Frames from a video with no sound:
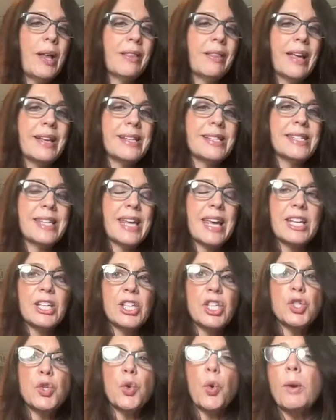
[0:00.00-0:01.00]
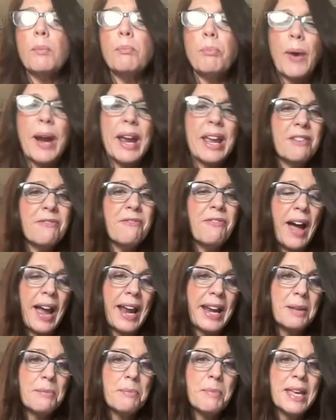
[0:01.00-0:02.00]
let's say store brand
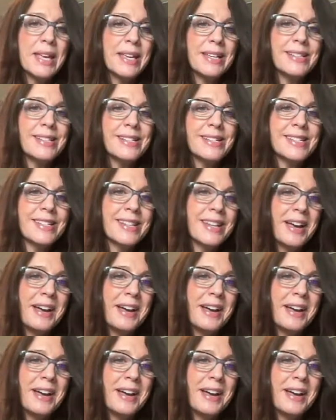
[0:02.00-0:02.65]
vitamins